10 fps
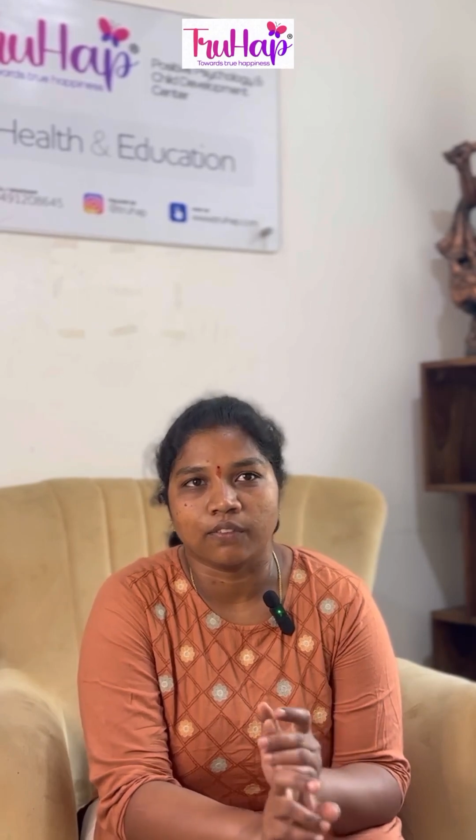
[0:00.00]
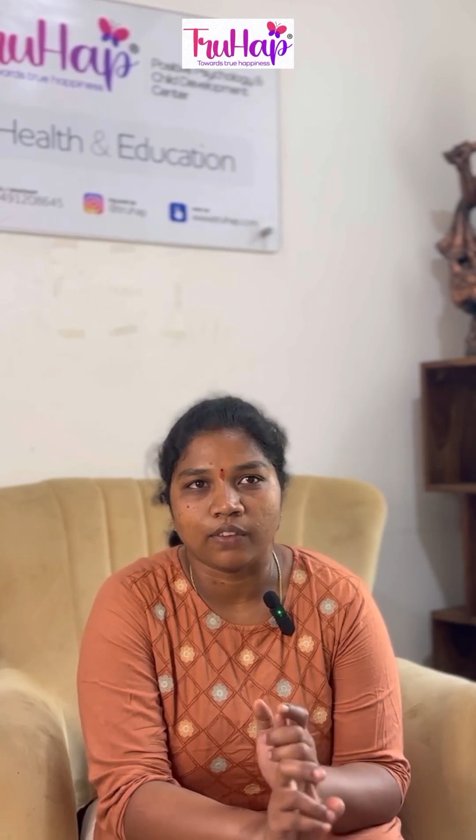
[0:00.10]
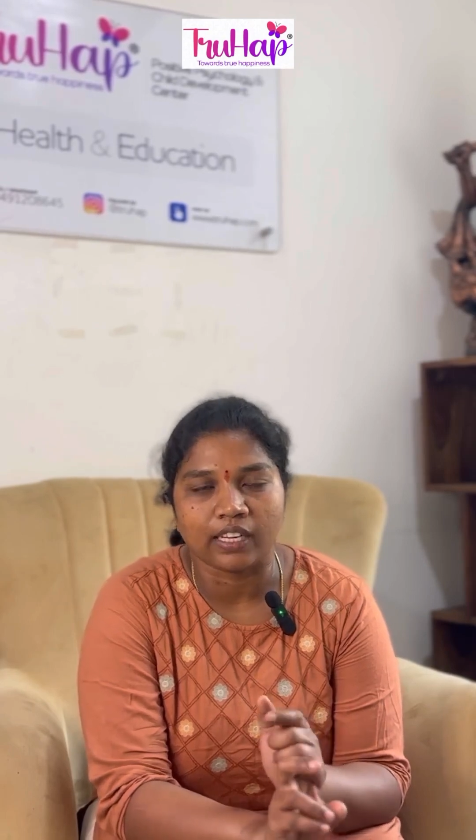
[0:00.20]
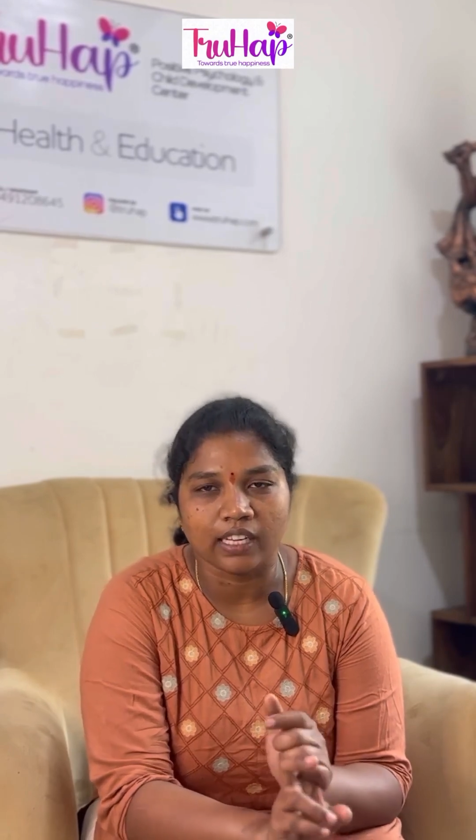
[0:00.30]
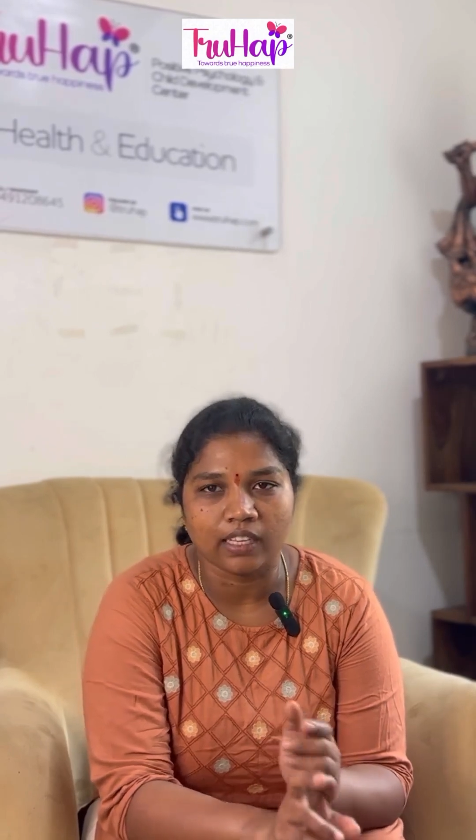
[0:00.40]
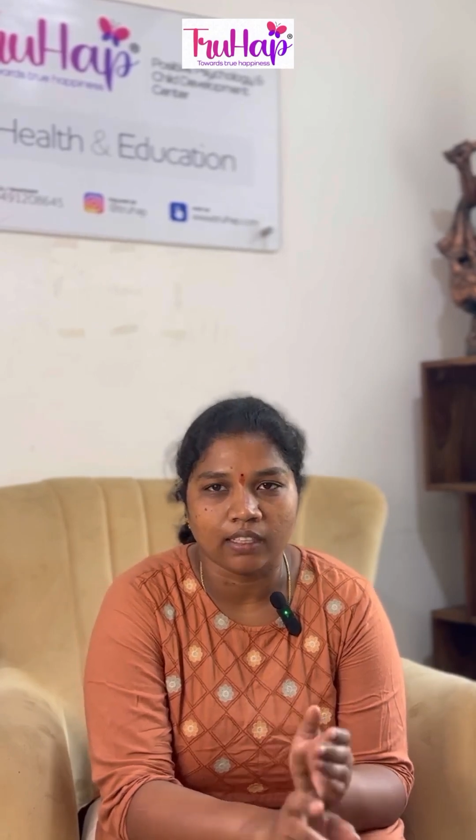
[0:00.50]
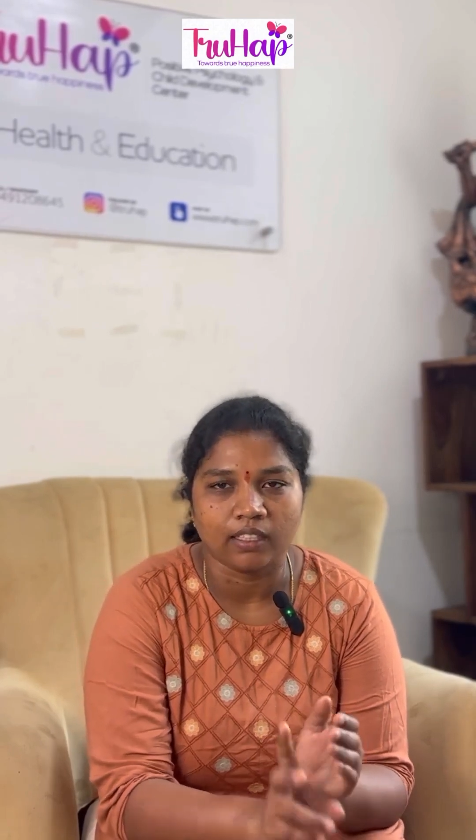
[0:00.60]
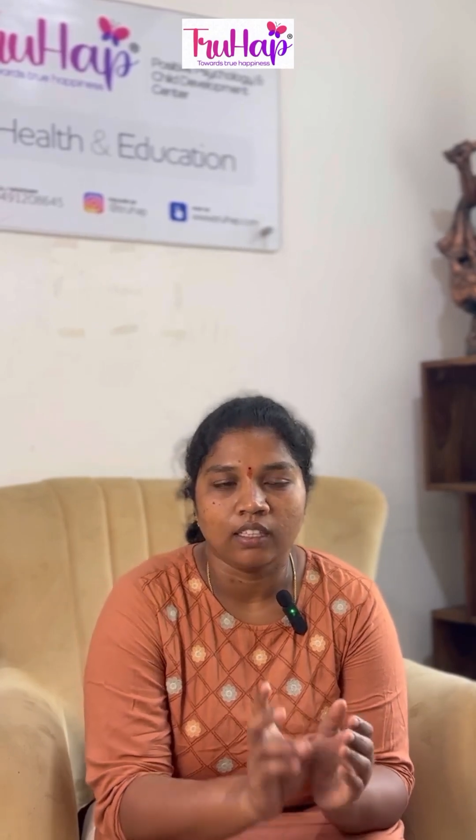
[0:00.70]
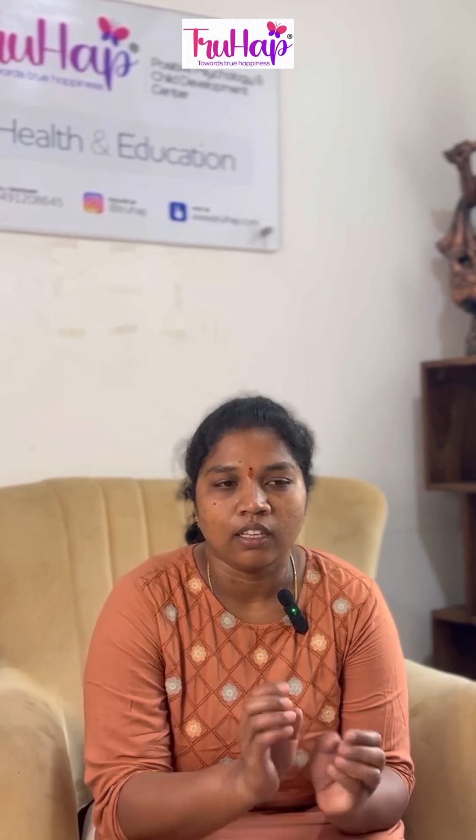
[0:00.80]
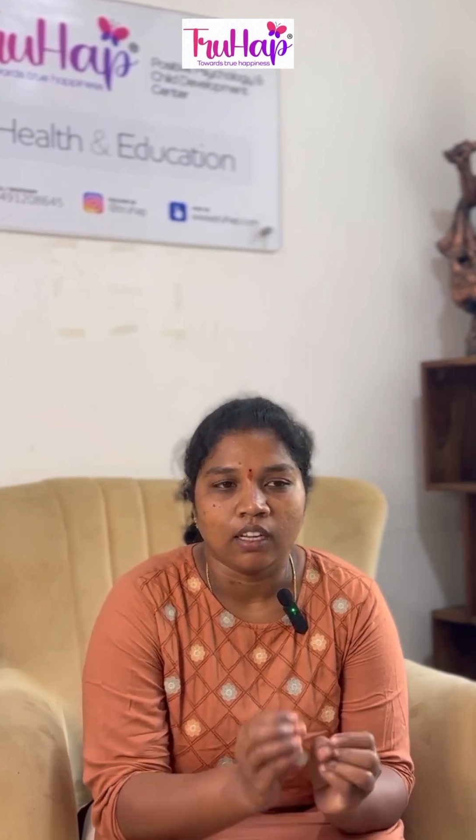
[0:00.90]

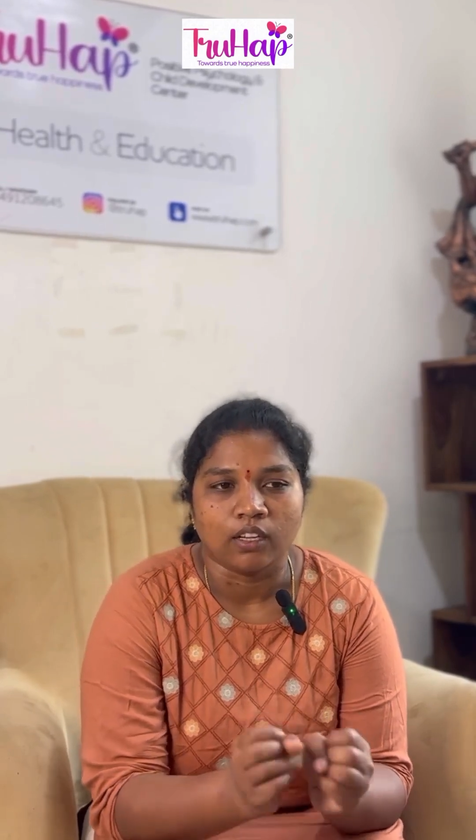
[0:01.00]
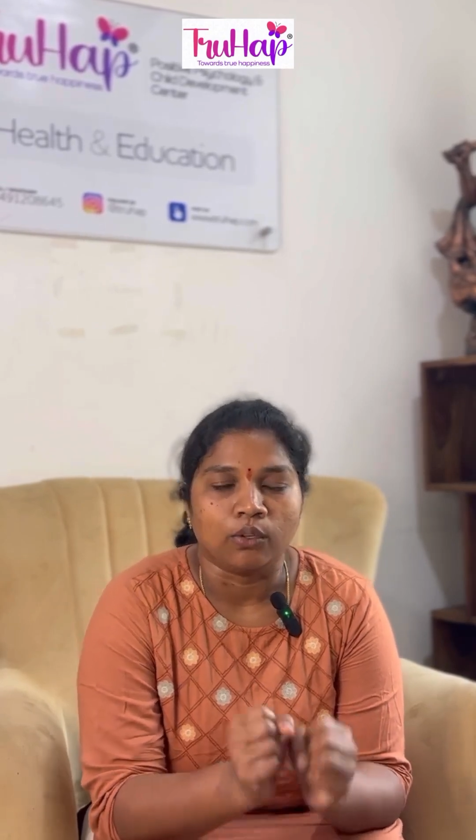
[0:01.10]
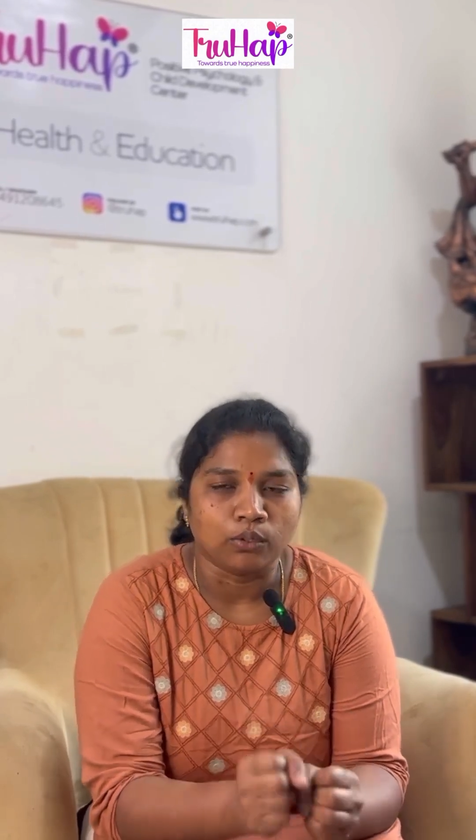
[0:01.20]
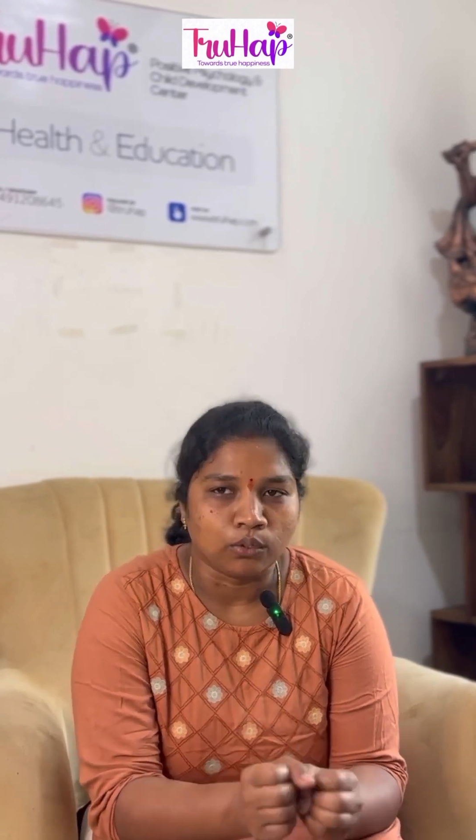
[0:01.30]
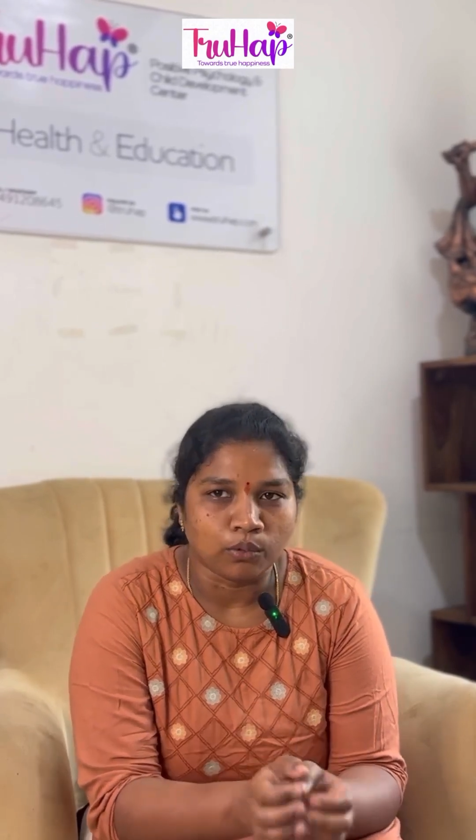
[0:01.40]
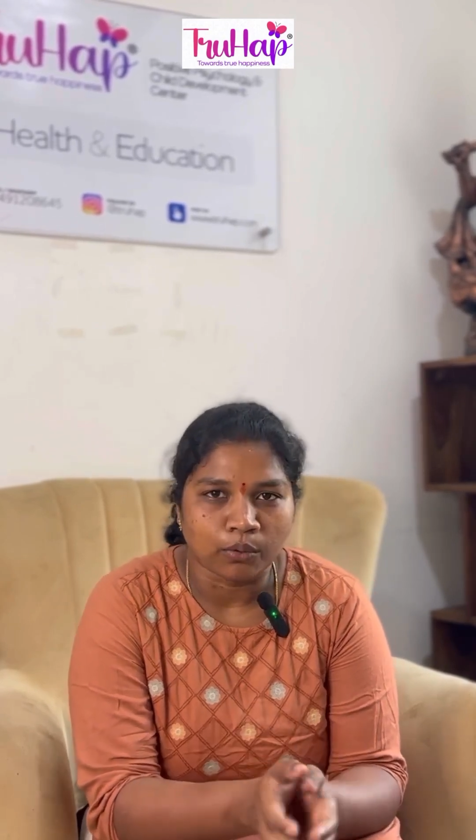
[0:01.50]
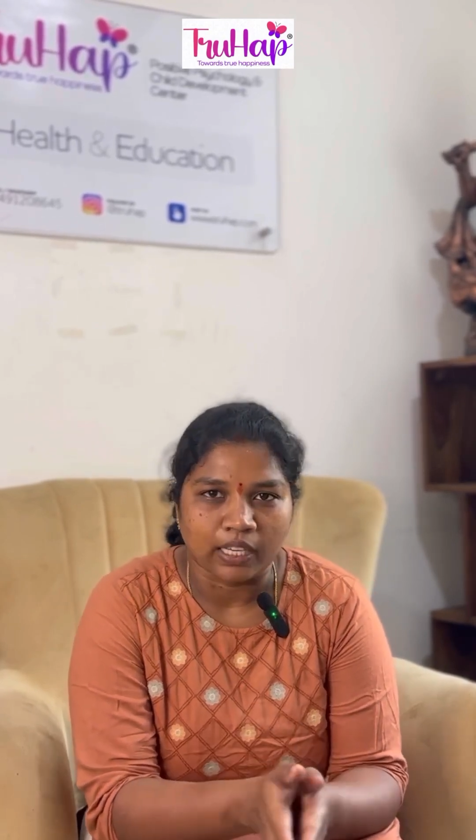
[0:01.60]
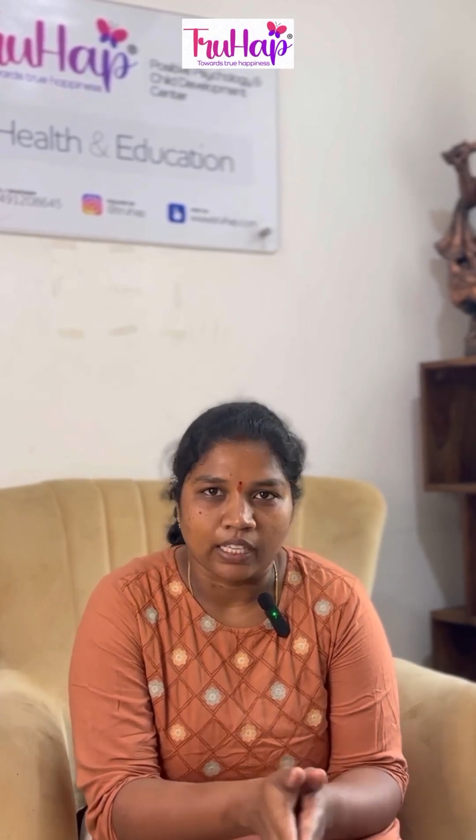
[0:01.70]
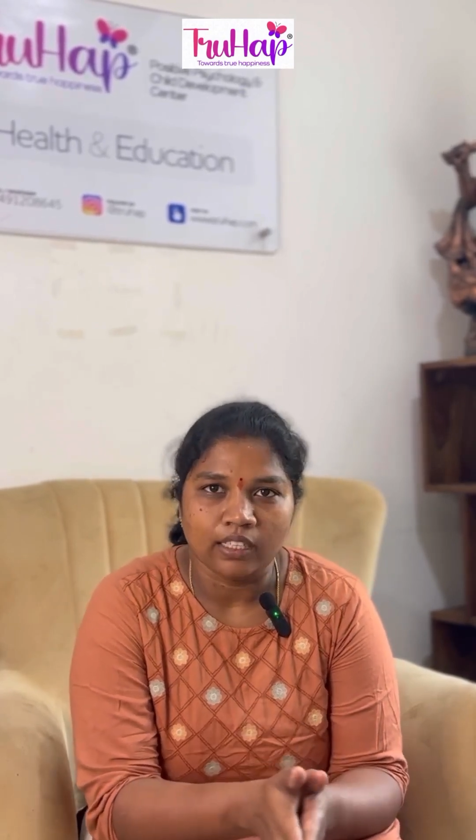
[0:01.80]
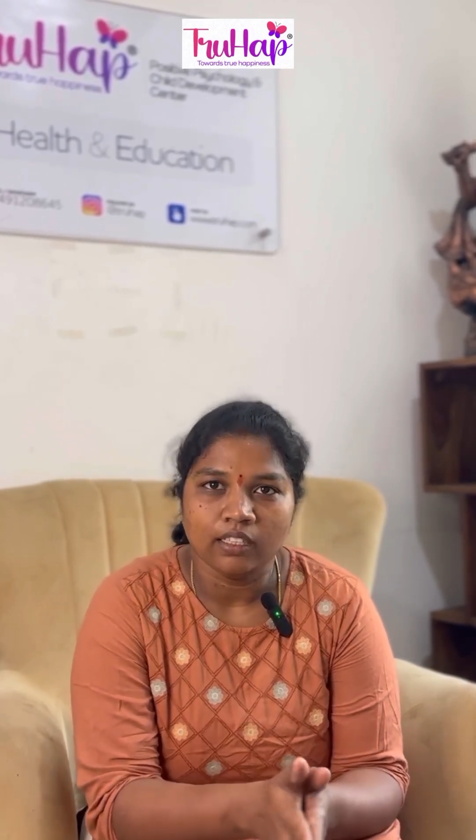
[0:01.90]
very good to
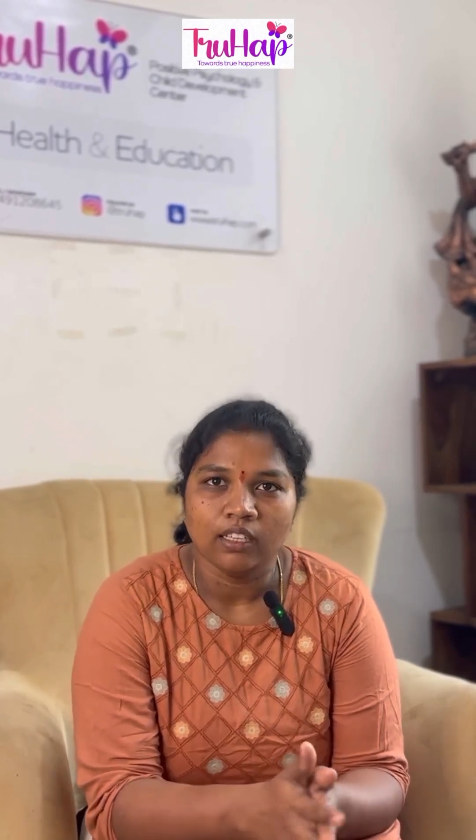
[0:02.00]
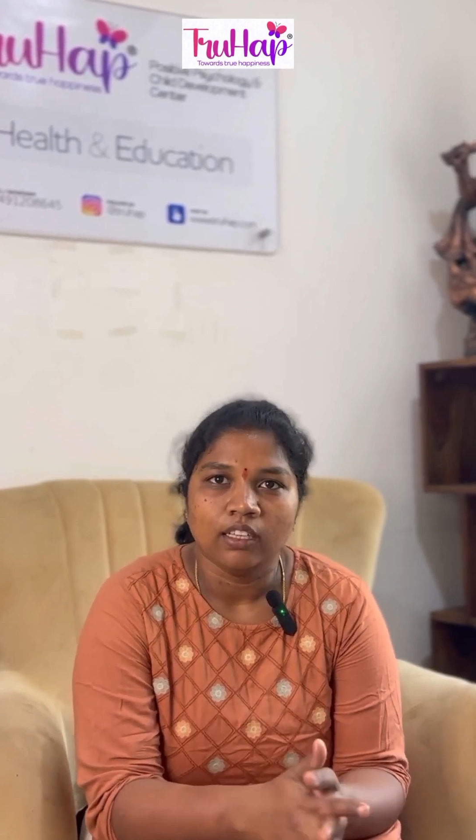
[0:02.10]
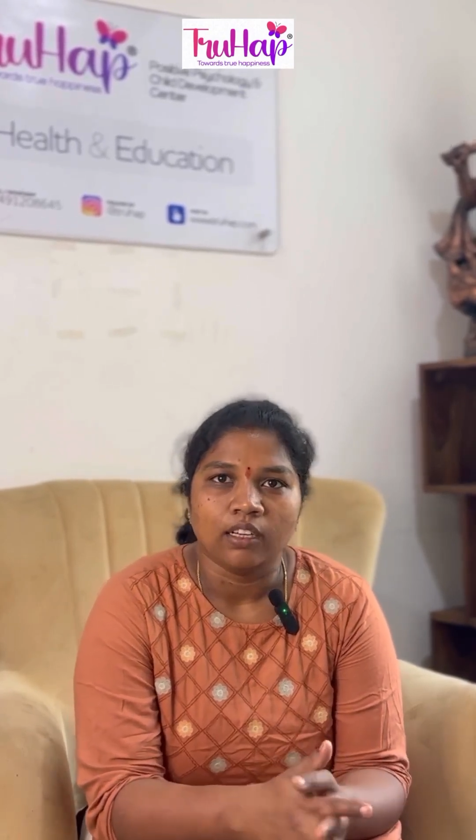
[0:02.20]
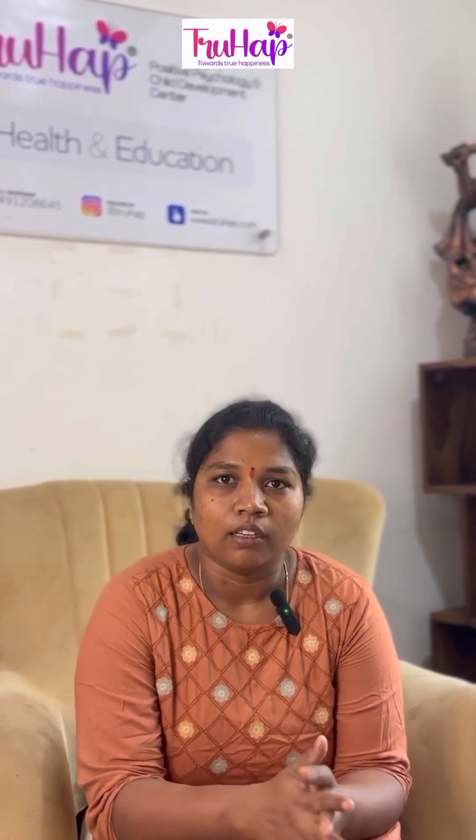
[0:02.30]
keep.